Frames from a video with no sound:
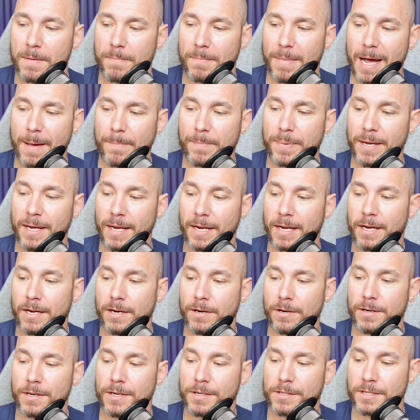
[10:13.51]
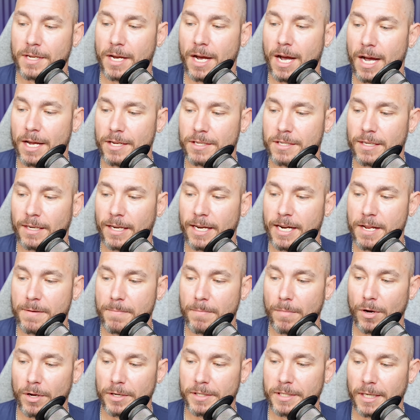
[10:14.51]
My pick here is the
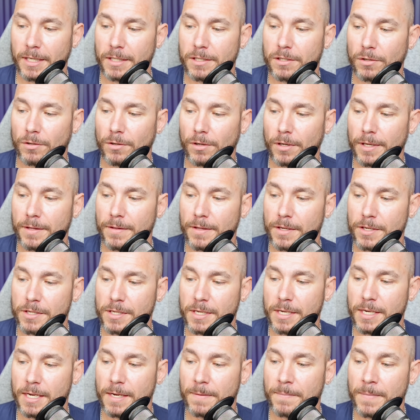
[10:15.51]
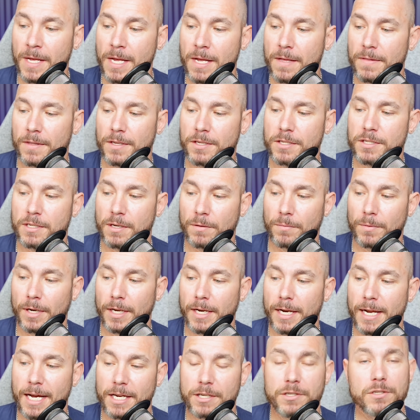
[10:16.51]
oscillating multi-tool in this kit. This is a
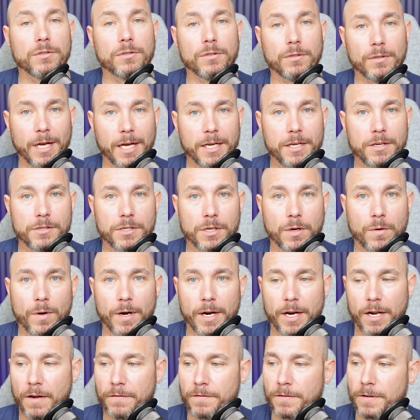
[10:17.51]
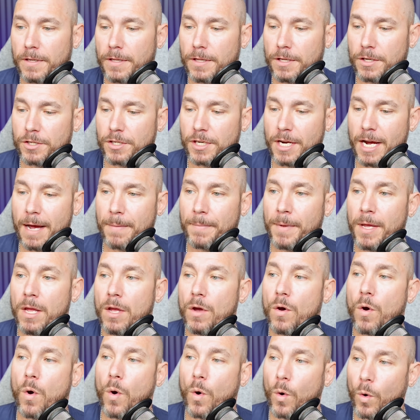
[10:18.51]
really nice tool. I use it quite often in the shop.
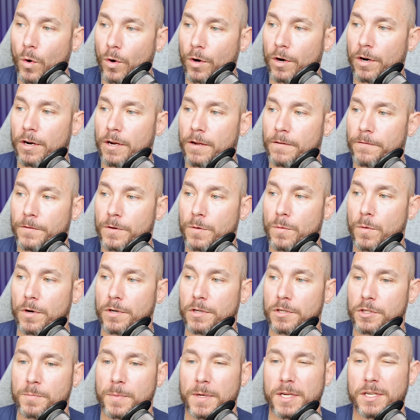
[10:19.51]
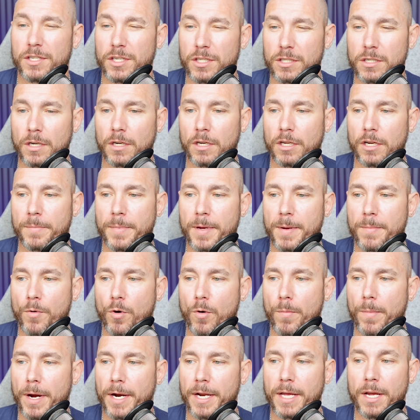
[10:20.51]
Or if you want to spend just a little bit
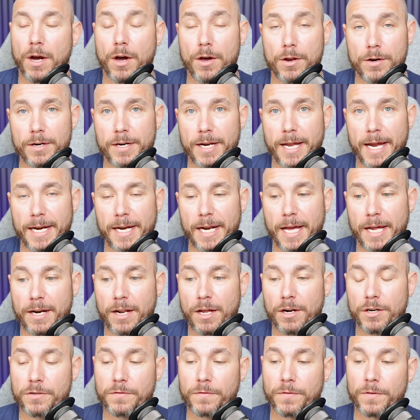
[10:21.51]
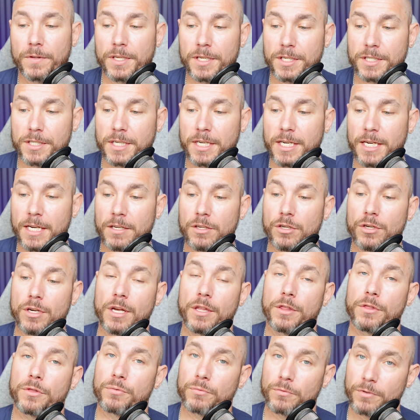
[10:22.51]
more money, $199 for this kit, you
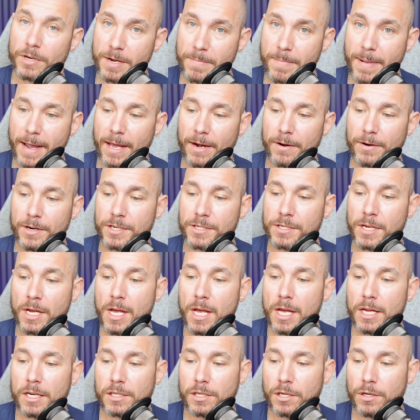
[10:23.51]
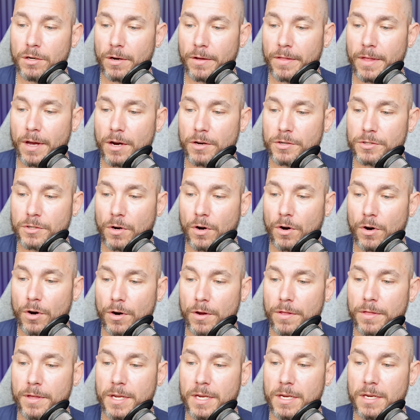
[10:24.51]
get 3 batteries. Two of those
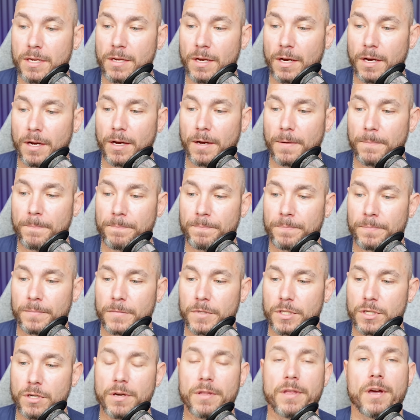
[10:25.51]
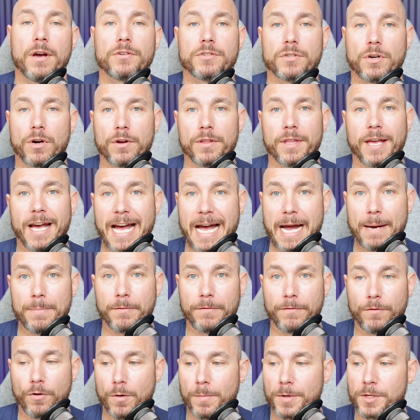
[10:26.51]
are the
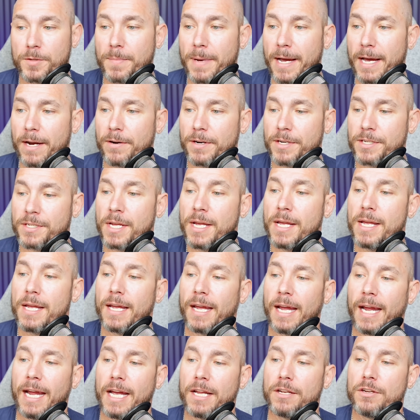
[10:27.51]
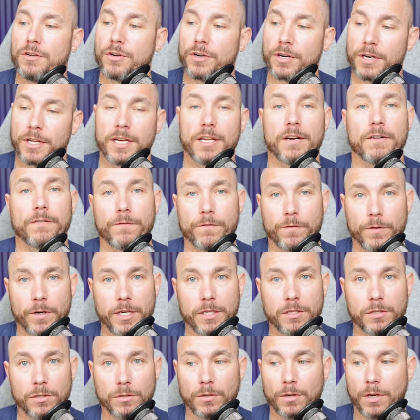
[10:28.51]
high-performance batteries, and you're going to get a
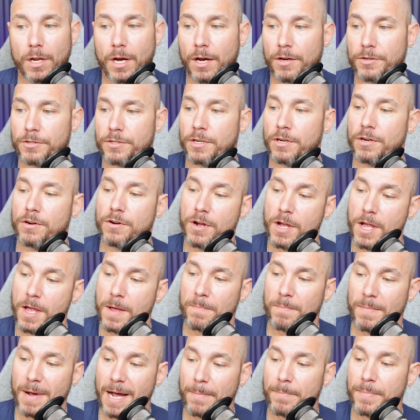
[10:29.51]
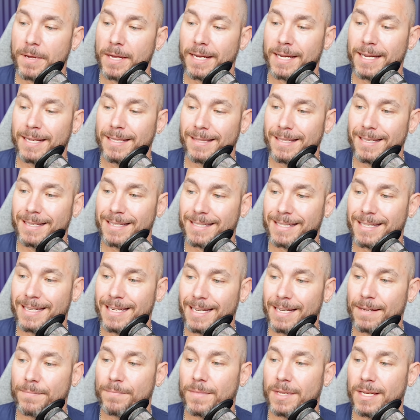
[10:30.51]
free tool also. My pick in this
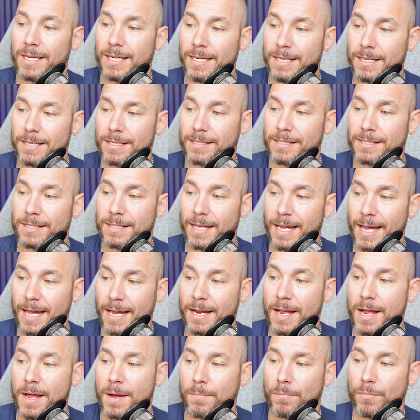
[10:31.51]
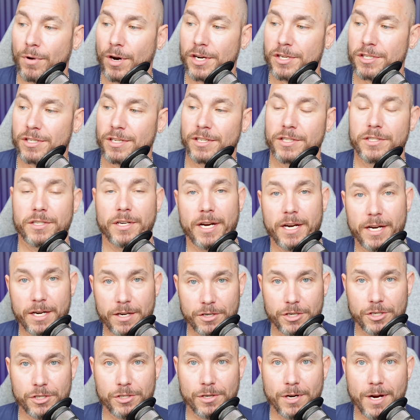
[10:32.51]
kit is that brushless
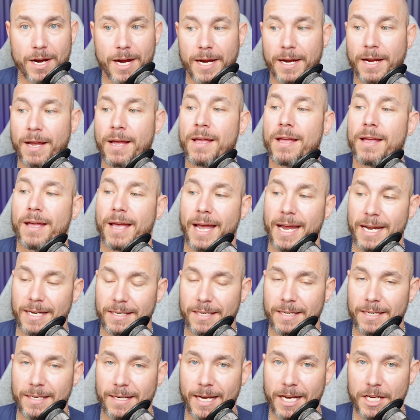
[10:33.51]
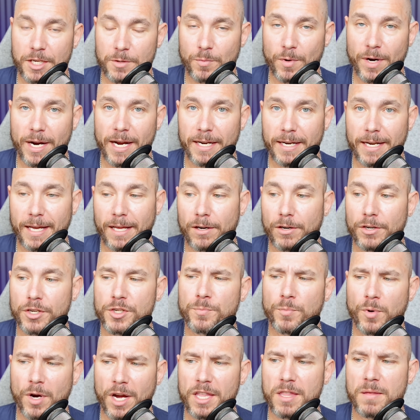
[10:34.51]
Airstrike 18-gauge brad nailer.
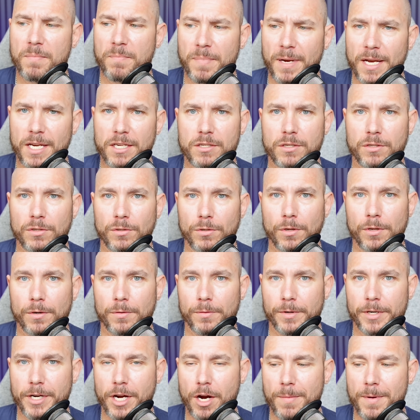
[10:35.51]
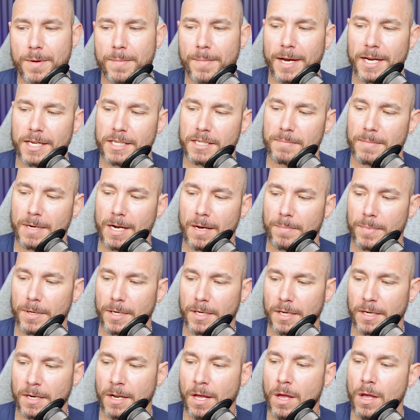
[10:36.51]
It's probably the best tool that Ryobi makes, in my
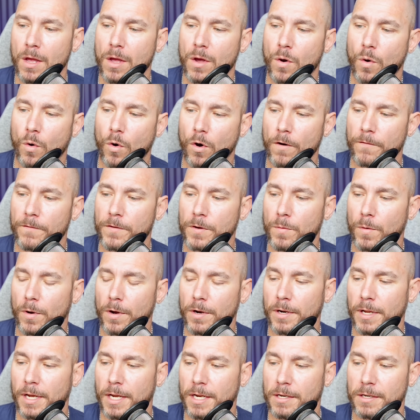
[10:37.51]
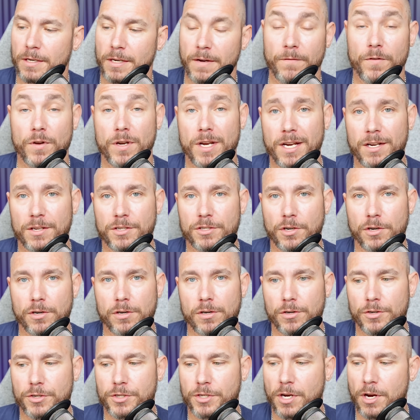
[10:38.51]
opinion. Or if you need a
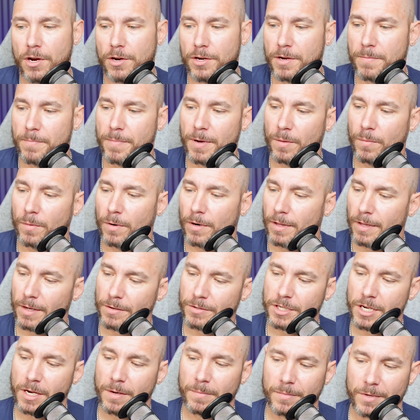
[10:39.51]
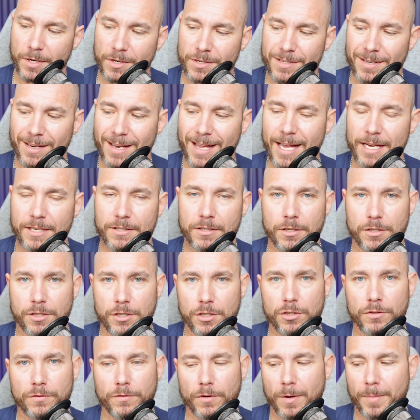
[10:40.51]
circular saw, you can pick one of those up. There's lots to
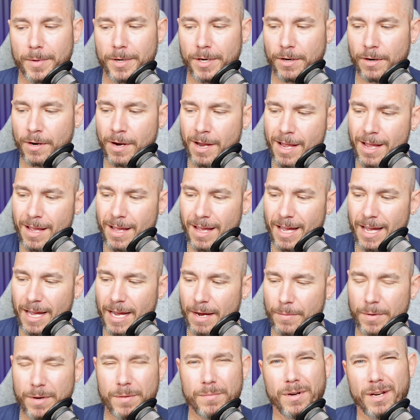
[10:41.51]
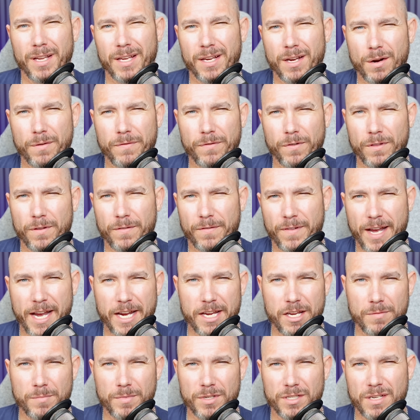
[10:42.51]
choose from here. I wouldn't really go for the
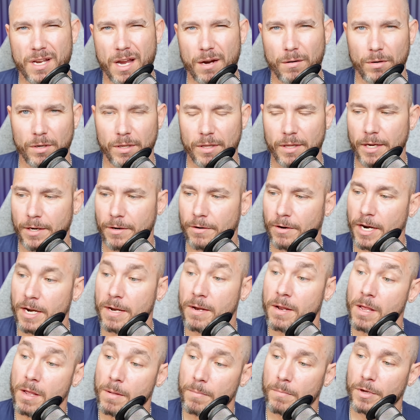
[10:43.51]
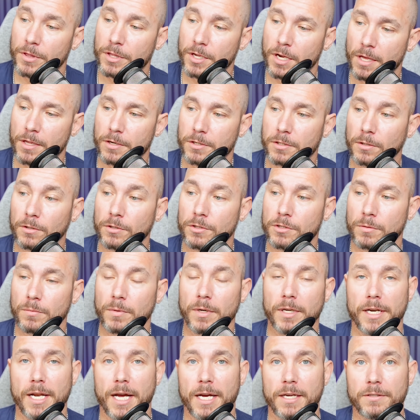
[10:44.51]
vacuum. It's not really that great, but the other tools are
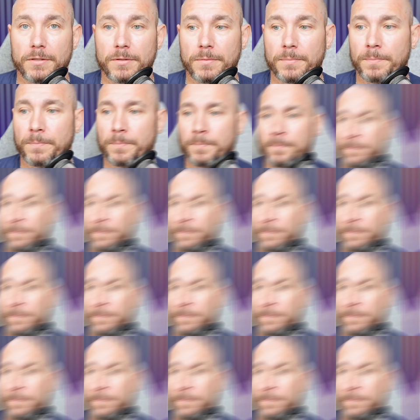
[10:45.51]
really nice.